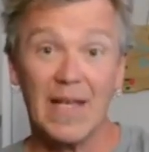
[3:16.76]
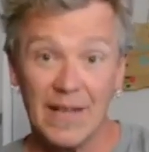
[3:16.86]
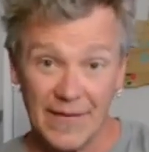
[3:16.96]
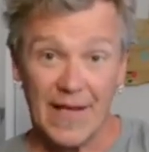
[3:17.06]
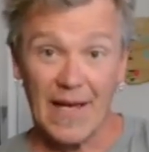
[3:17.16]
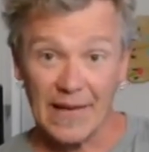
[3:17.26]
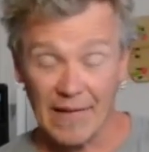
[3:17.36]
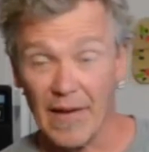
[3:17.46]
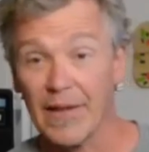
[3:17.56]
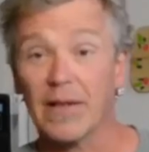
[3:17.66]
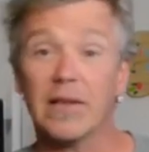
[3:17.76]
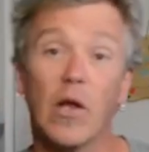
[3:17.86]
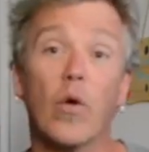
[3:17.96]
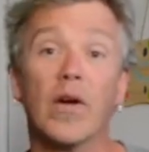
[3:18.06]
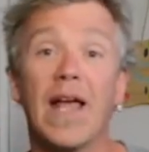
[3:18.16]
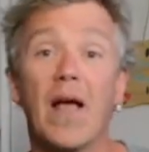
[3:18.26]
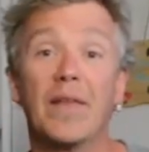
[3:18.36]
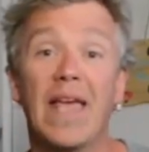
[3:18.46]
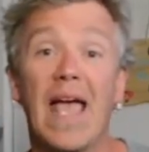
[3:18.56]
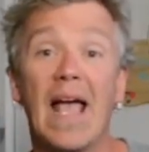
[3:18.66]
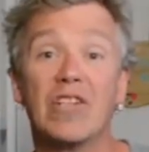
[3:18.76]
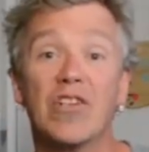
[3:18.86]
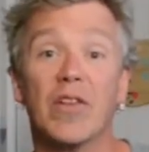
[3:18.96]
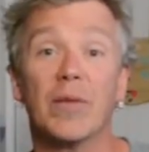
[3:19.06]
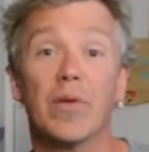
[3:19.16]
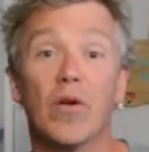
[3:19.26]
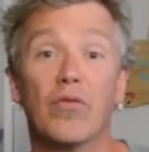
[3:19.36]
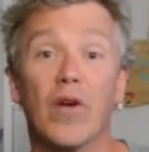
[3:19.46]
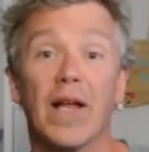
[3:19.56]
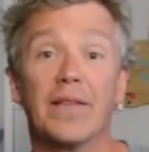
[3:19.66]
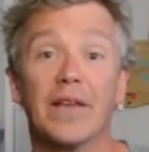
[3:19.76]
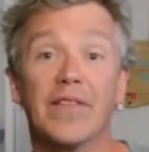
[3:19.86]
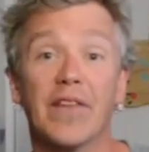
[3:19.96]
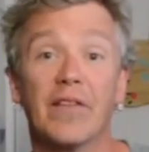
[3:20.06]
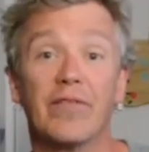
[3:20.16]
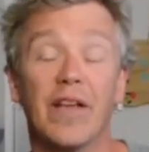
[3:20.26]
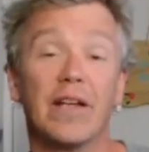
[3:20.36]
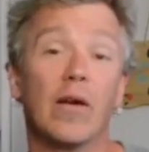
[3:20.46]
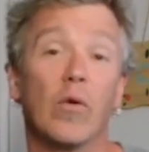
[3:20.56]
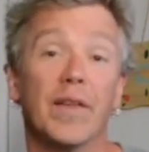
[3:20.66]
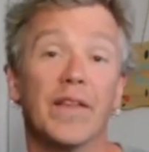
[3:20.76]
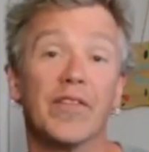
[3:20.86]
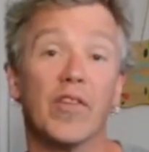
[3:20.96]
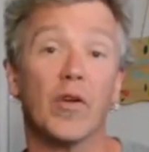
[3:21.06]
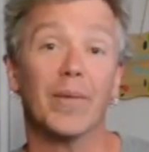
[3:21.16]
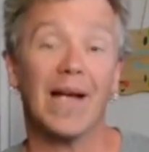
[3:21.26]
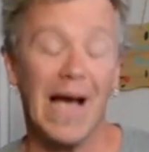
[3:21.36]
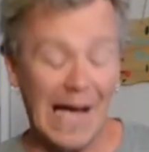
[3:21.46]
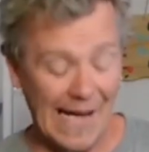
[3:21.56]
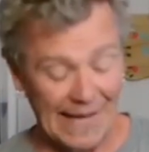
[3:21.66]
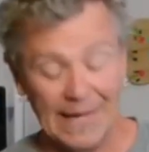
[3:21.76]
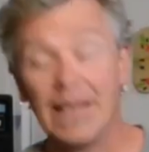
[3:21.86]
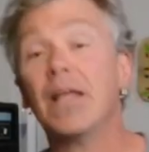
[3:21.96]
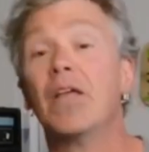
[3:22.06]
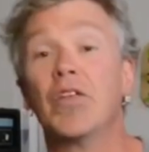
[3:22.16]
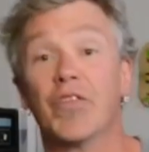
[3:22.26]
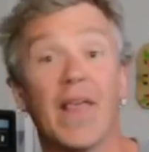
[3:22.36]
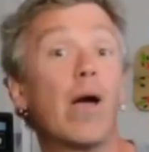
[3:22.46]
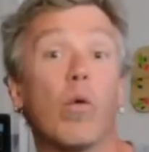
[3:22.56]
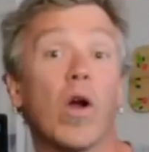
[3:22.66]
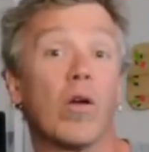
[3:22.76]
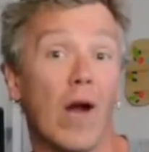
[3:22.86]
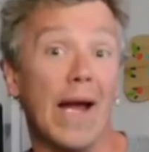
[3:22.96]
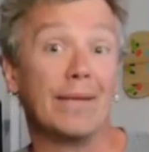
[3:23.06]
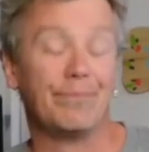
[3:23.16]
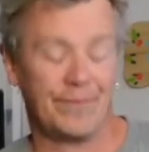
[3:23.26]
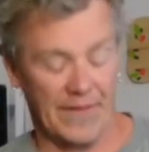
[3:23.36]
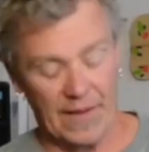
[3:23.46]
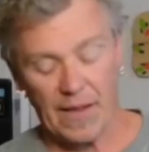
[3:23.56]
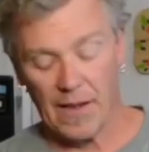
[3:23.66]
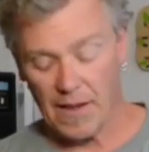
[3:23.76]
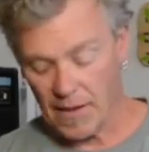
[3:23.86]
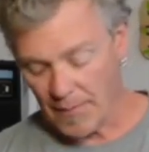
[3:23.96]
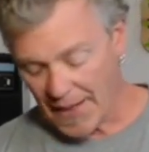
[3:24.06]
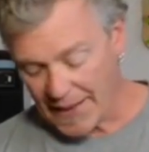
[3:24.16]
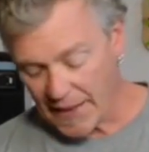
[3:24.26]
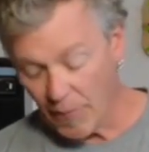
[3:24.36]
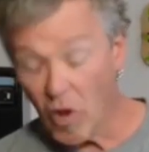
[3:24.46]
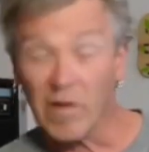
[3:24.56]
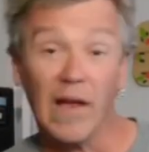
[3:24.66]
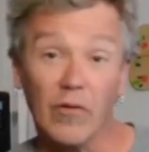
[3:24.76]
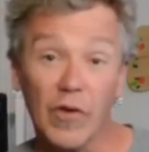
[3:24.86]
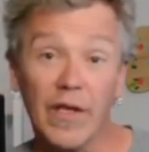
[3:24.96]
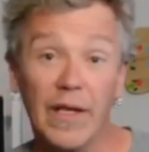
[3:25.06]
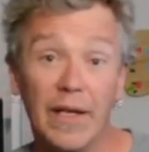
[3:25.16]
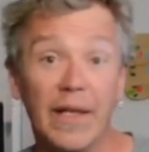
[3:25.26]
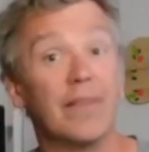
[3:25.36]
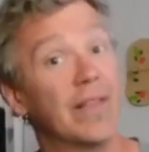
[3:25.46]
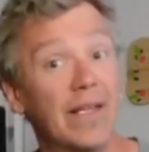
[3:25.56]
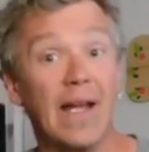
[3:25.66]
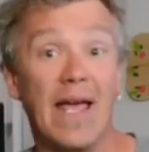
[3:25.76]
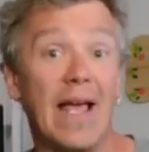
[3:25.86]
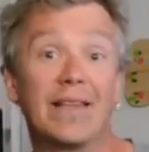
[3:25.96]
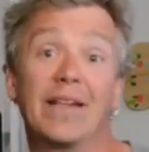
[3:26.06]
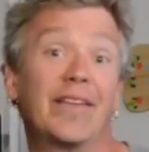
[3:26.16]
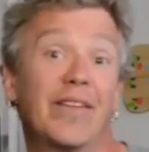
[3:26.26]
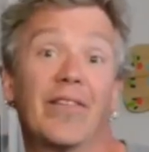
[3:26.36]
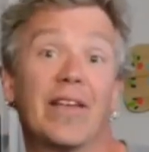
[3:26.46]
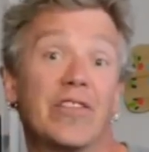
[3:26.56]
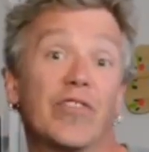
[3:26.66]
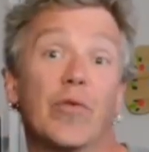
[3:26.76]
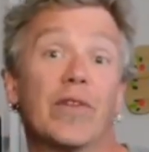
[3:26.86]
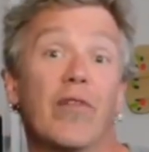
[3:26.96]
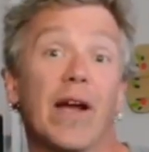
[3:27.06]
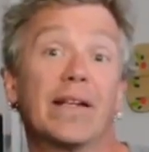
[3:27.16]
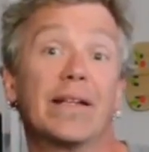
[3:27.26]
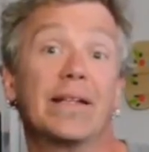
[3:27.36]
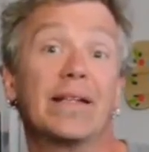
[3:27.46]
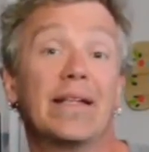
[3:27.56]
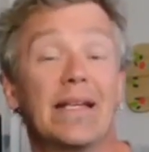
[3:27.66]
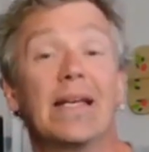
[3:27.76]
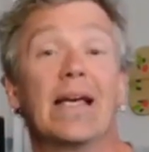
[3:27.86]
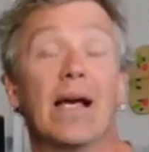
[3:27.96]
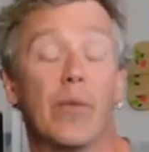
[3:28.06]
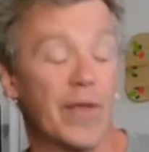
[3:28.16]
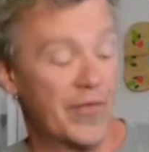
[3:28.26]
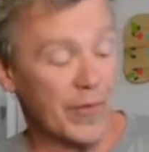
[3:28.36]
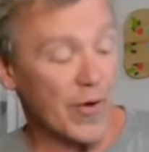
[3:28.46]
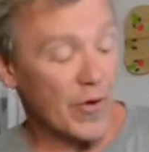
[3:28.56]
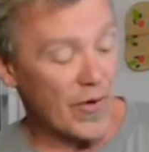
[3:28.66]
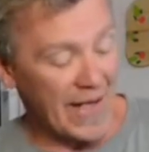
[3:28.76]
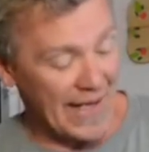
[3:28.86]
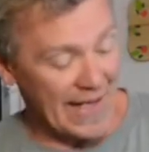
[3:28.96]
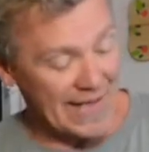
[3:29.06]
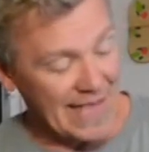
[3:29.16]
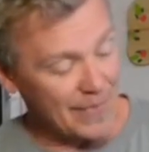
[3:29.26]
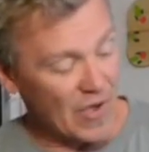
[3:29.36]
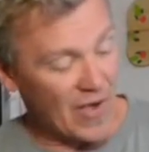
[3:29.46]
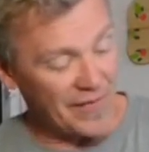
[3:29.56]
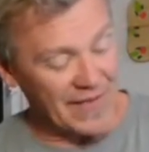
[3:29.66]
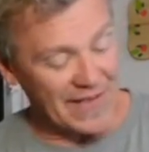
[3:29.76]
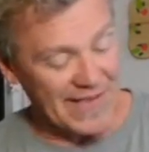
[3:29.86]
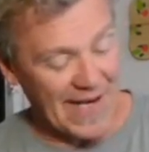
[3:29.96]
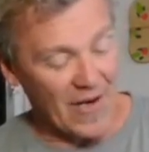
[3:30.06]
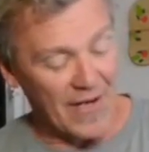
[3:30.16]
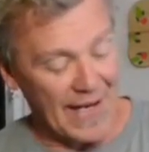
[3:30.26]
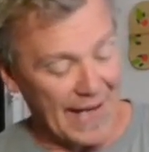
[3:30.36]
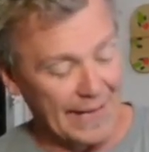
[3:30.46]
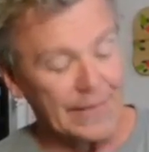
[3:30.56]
to kind of like lower down the action on the middle fret that's the offending one that's a little bit high. So that worked great. I got them all leveled. Then I acted as if I just refretted it. I went through and I taped off the entire neck.